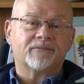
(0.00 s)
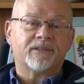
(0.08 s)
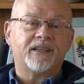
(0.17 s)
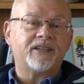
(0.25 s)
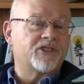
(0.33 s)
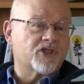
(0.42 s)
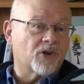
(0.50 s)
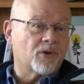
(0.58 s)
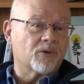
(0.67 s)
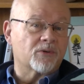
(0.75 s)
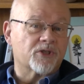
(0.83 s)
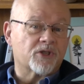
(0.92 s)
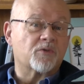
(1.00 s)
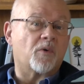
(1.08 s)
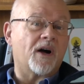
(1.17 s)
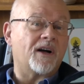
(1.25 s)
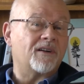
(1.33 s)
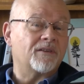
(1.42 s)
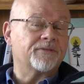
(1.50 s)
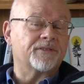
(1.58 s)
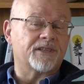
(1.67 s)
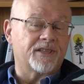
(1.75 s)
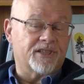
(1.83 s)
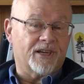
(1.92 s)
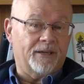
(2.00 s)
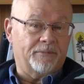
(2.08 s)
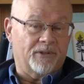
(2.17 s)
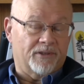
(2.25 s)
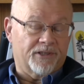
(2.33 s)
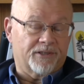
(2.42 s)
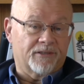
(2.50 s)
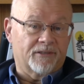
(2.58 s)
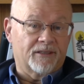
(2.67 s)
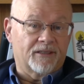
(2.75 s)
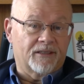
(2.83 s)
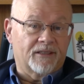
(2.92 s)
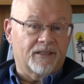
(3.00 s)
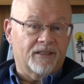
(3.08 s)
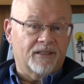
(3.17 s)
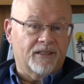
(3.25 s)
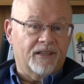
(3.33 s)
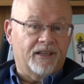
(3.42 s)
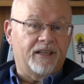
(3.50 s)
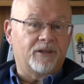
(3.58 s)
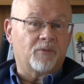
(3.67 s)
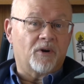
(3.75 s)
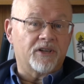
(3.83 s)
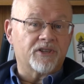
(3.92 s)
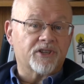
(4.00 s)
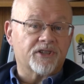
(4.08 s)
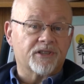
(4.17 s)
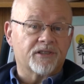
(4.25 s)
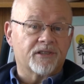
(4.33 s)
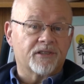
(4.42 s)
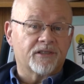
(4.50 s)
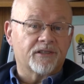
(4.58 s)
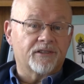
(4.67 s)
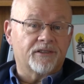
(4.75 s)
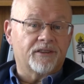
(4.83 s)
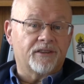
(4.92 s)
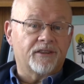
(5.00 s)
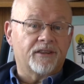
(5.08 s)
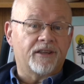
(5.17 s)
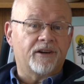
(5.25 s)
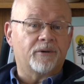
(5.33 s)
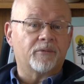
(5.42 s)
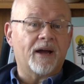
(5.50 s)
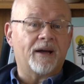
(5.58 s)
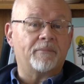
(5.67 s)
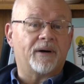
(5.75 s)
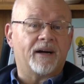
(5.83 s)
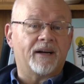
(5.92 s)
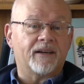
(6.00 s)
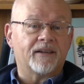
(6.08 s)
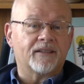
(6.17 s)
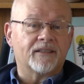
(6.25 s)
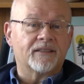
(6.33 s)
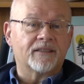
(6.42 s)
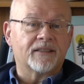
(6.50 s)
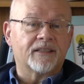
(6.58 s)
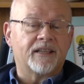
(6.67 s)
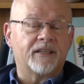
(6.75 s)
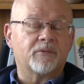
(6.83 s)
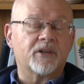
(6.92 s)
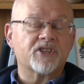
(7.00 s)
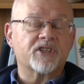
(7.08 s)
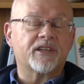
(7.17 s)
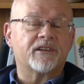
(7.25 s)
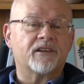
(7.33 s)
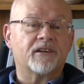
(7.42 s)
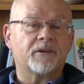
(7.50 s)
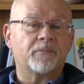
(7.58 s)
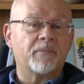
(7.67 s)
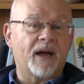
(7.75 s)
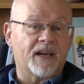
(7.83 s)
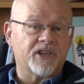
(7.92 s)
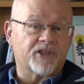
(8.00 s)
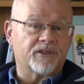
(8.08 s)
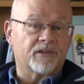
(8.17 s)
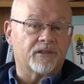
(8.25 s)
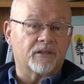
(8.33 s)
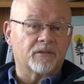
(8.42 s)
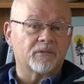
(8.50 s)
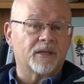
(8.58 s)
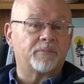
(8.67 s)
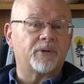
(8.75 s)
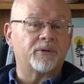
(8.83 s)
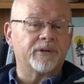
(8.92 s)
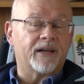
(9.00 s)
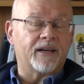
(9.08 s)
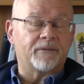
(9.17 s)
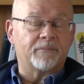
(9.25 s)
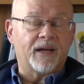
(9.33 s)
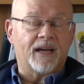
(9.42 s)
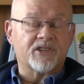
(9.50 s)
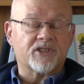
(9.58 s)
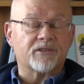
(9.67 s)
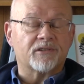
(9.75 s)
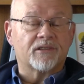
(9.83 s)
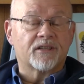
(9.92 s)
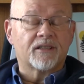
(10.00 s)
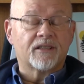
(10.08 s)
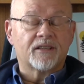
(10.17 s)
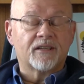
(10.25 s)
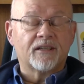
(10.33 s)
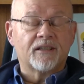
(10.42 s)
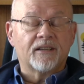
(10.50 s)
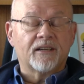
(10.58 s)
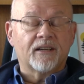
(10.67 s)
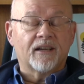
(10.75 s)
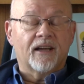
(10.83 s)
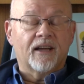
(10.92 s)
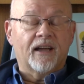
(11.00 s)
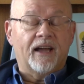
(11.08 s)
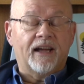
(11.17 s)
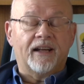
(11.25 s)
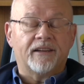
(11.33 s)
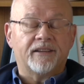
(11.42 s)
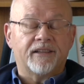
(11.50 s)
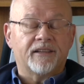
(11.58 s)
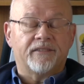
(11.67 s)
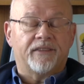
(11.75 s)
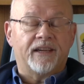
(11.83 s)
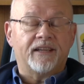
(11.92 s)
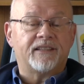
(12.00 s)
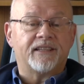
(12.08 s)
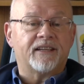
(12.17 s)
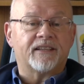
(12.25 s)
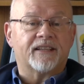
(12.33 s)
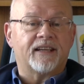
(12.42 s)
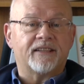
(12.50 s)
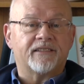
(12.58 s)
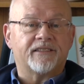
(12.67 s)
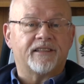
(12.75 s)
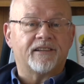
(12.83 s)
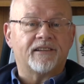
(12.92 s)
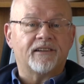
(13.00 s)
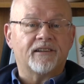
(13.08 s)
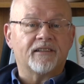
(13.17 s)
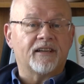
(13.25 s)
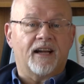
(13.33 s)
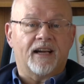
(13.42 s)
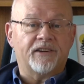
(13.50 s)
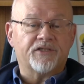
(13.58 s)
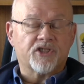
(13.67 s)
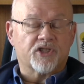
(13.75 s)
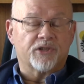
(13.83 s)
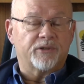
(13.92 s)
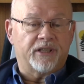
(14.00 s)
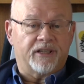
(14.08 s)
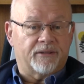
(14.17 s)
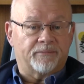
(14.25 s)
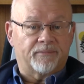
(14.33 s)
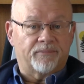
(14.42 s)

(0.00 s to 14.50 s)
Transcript: he chose 12 disciples. He was their rabbi. He was their master, Rabboni, master. And they dedicated their lives to him.